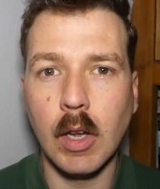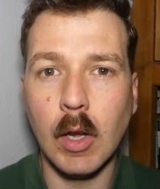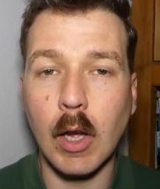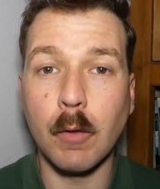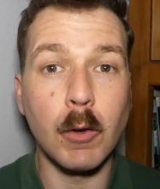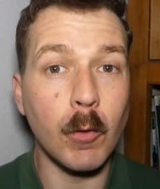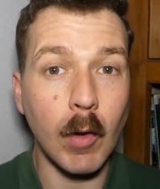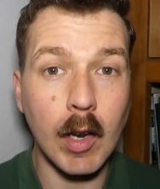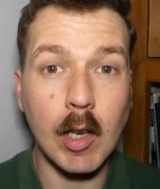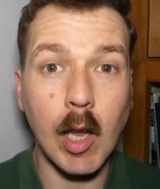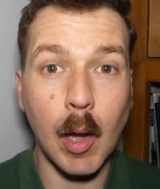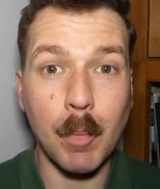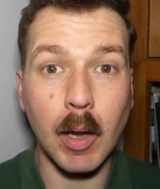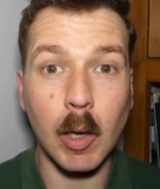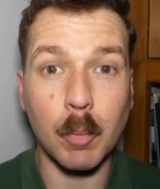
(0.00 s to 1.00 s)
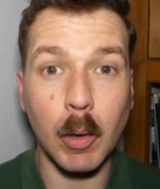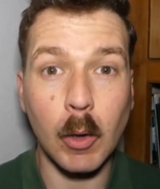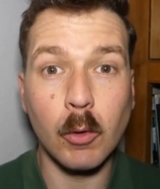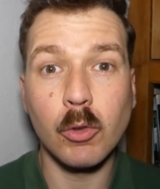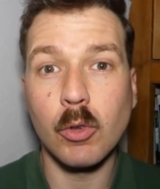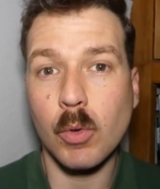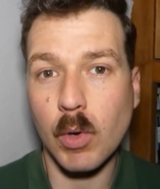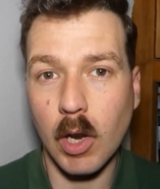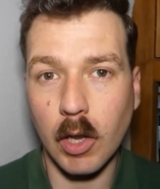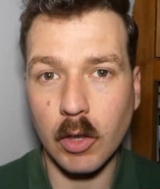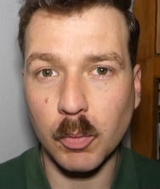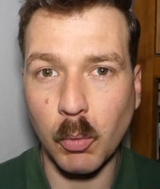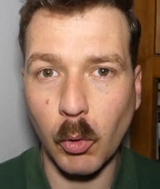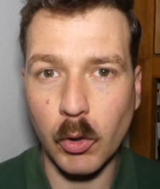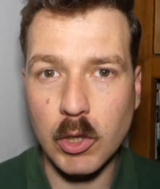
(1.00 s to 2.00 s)
If you really like my uploads and you would
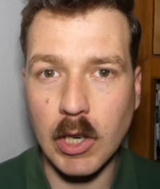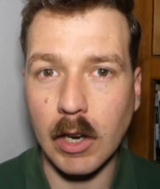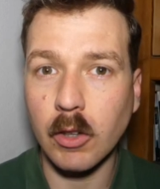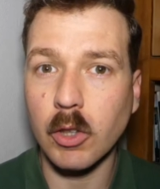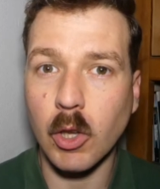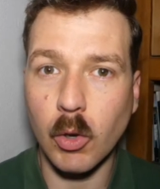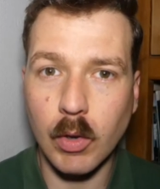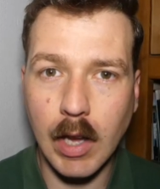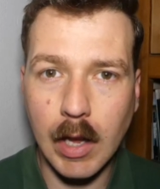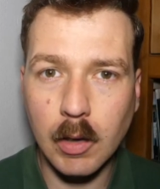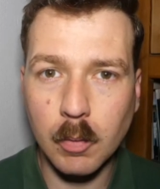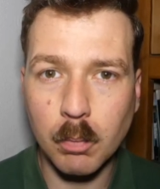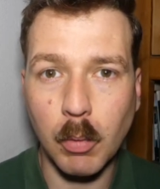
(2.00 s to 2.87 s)
support the channel, you can,